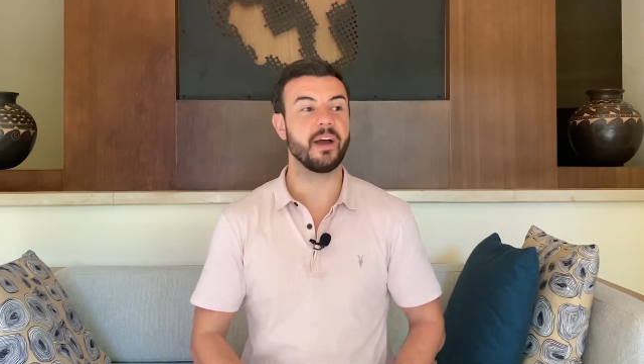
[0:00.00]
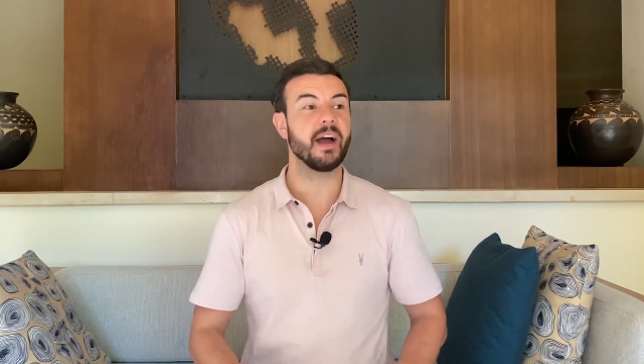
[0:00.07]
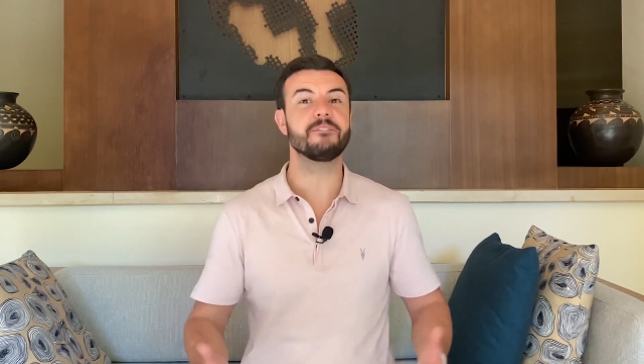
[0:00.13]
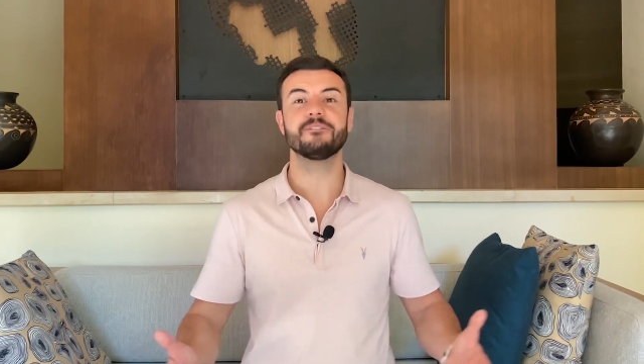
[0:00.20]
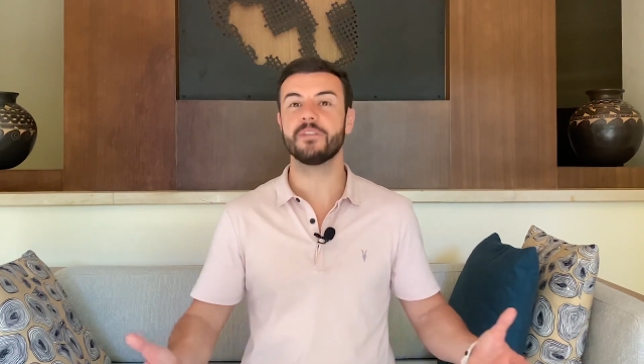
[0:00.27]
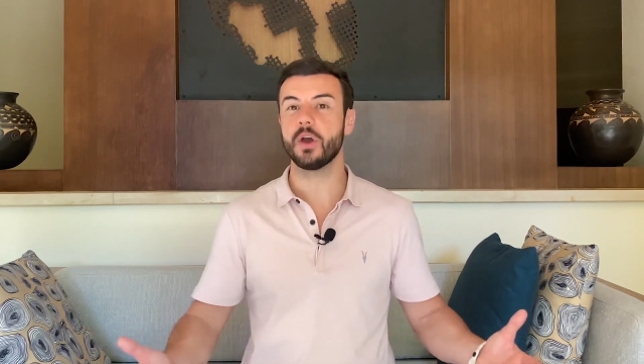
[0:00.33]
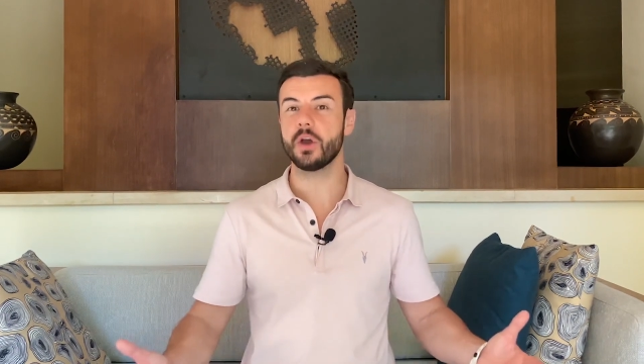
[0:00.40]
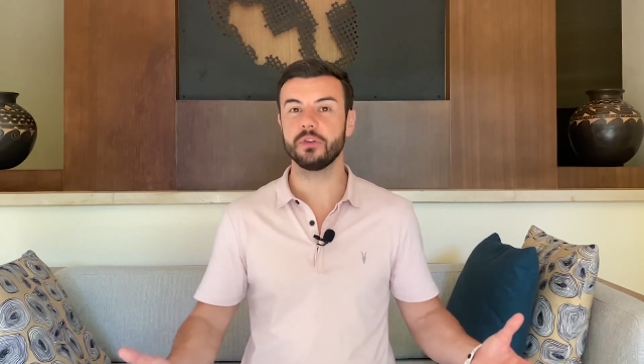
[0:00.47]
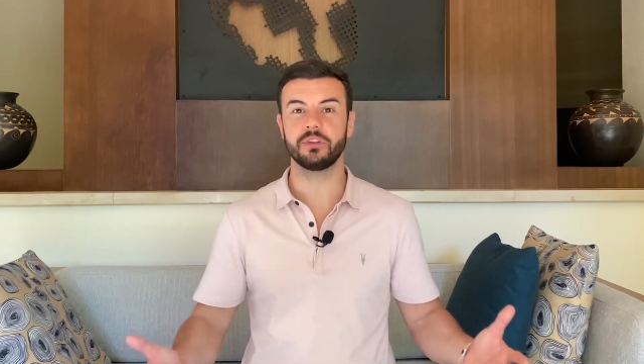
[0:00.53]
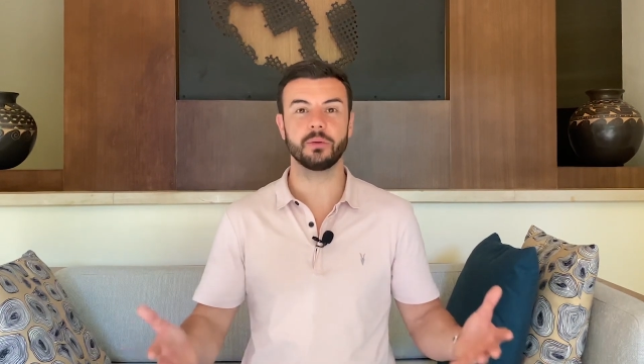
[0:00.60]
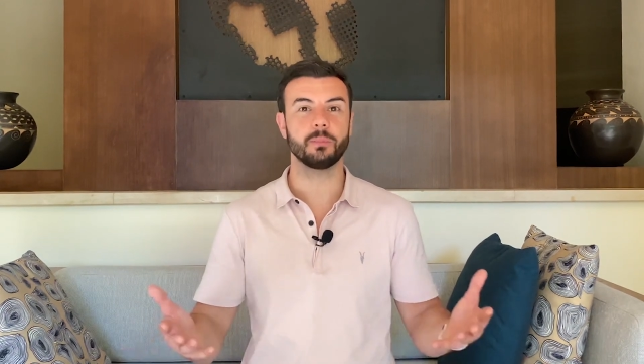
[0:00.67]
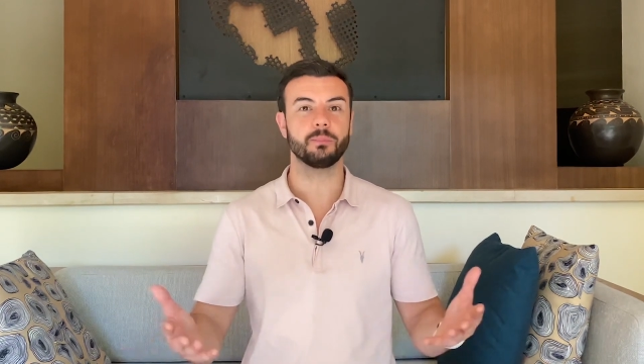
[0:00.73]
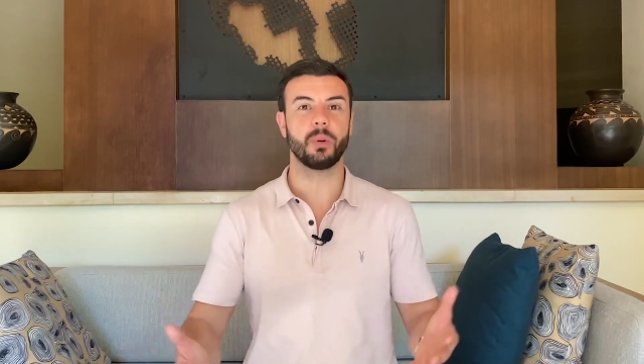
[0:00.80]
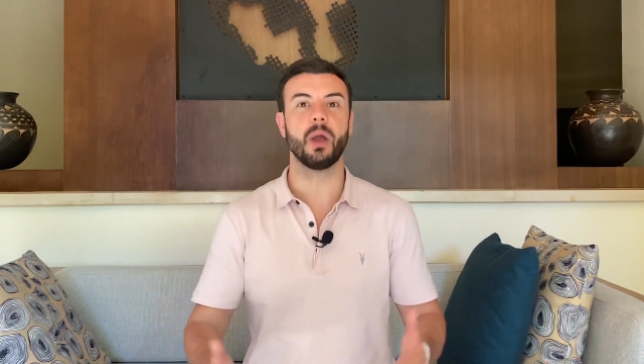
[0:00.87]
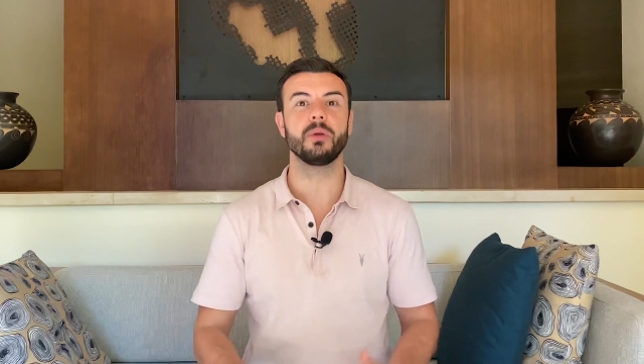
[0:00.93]

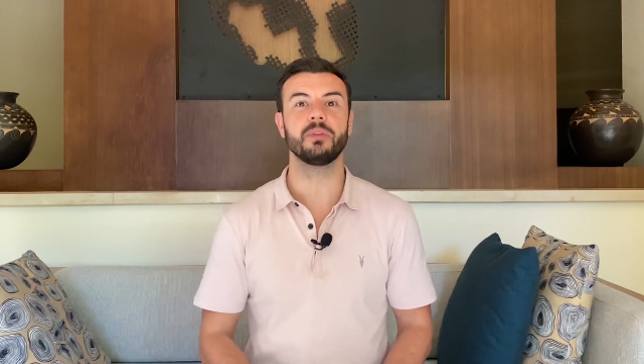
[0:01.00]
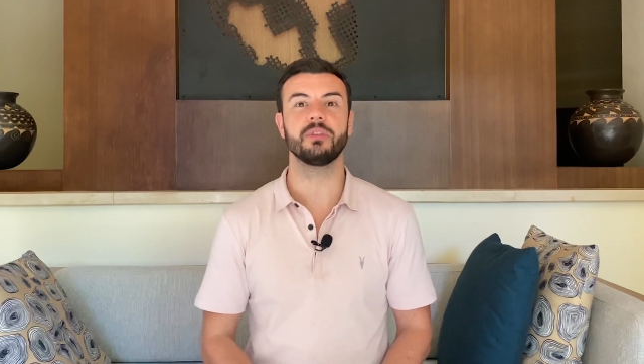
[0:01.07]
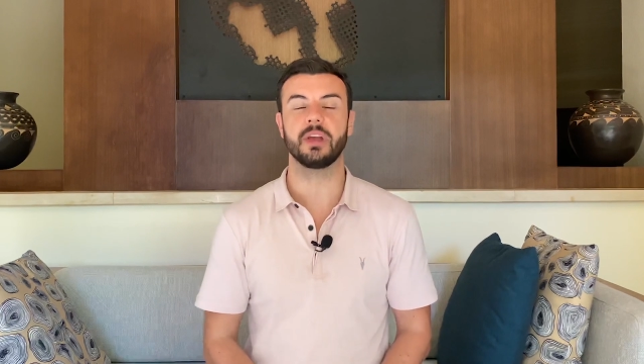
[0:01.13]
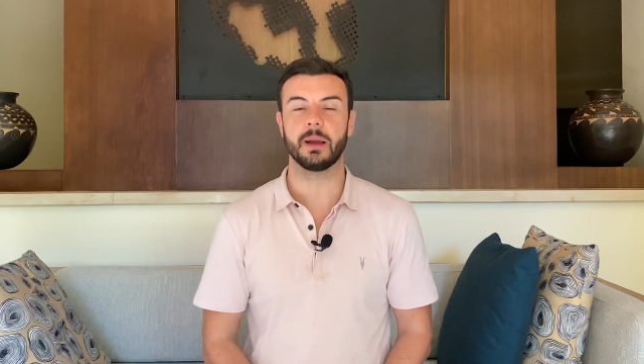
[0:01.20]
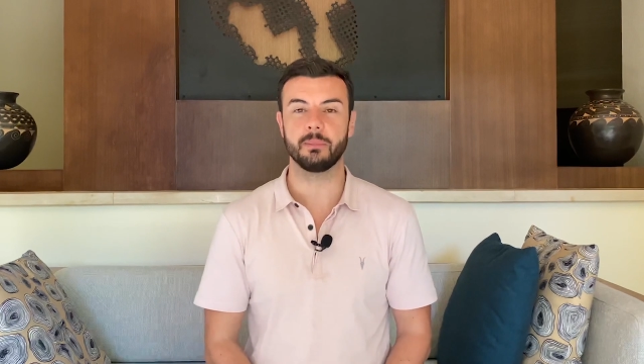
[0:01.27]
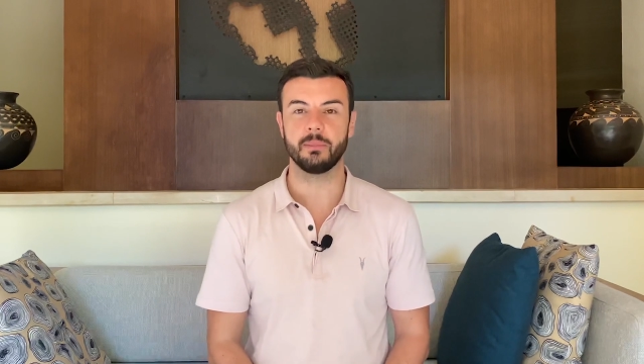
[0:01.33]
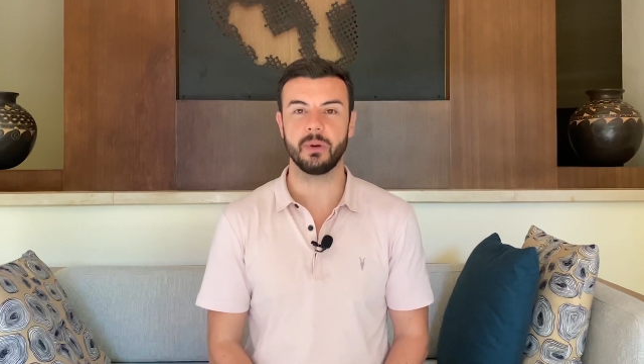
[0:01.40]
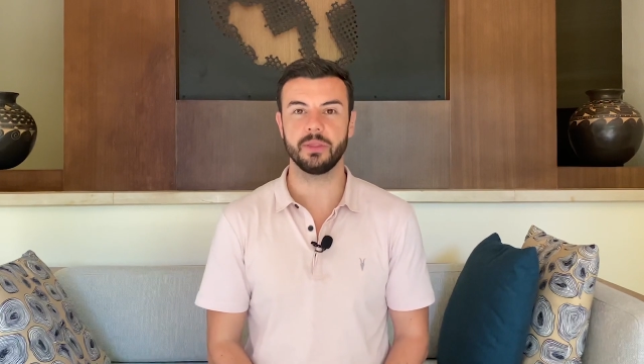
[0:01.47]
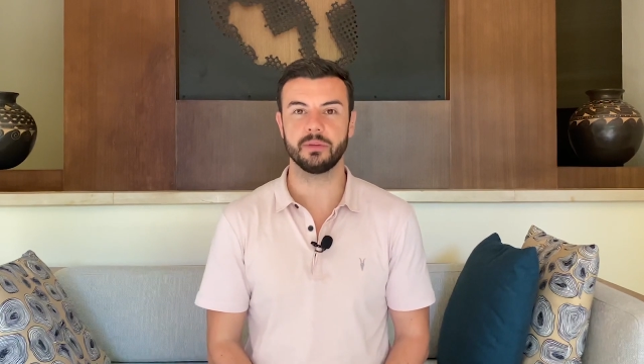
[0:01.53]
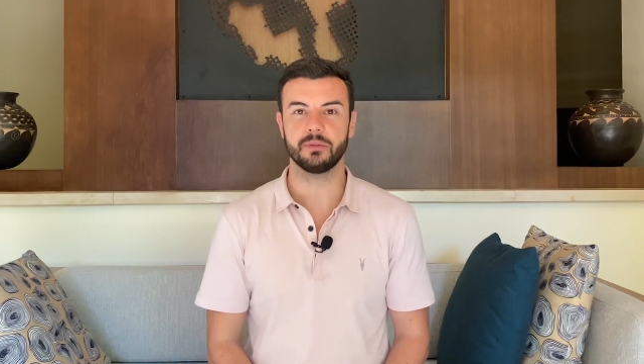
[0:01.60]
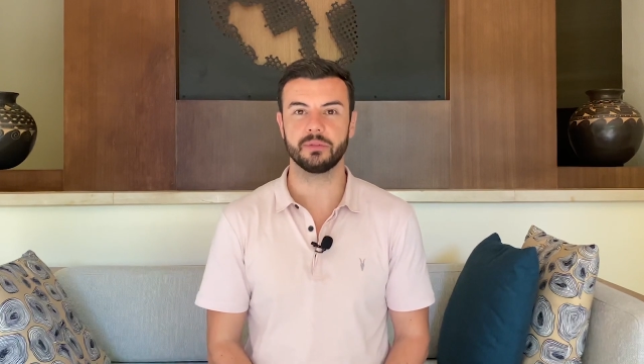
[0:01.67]
£1,000 a month.